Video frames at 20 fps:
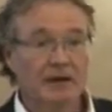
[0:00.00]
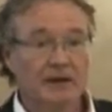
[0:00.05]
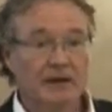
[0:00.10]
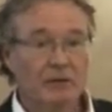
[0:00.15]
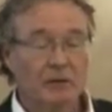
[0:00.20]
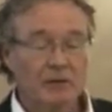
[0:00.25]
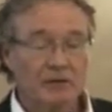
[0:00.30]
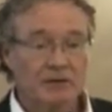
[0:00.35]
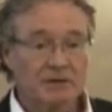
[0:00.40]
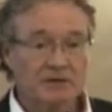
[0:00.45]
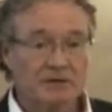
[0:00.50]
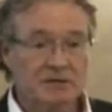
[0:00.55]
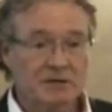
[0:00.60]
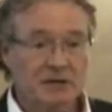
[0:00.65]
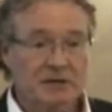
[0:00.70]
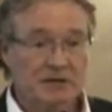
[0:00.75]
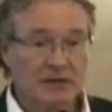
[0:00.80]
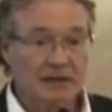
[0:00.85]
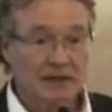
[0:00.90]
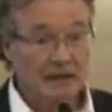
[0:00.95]
They wanted to
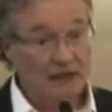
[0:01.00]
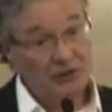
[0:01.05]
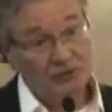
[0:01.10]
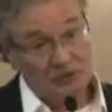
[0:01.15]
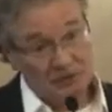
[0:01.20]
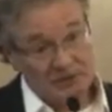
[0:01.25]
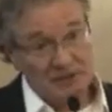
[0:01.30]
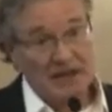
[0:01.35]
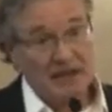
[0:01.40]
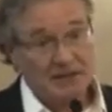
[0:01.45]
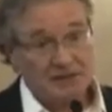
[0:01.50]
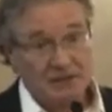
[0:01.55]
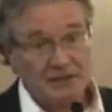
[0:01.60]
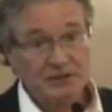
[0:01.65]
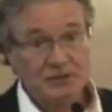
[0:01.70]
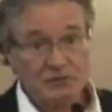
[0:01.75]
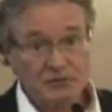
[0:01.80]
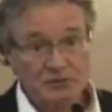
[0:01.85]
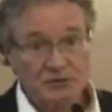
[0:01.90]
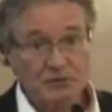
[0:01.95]
see increased
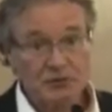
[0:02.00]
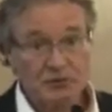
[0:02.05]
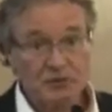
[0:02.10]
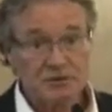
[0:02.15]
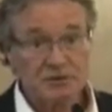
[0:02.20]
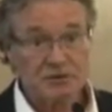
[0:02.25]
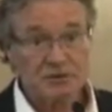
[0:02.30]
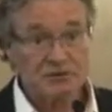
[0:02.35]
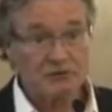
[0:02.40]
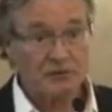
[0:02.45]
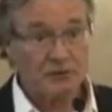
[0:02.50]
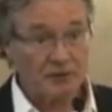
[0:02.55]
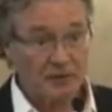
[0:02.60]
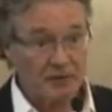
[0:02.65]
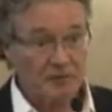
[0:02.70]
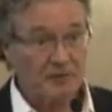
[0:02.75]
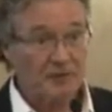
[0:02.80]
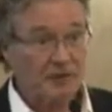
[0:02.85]
access to resources for them